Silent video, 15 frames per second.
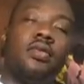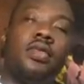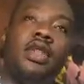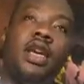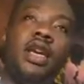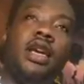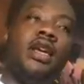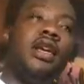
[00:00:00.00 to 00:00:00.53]

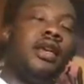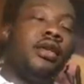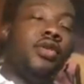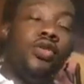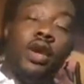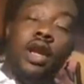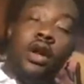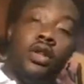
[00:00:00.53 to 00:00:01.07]
they
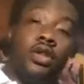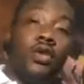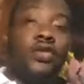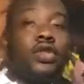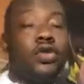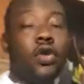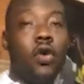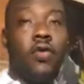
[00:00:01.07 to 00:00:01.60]
do a lot of
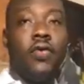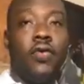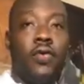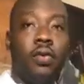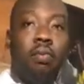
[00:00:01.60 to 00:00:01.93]
stuff,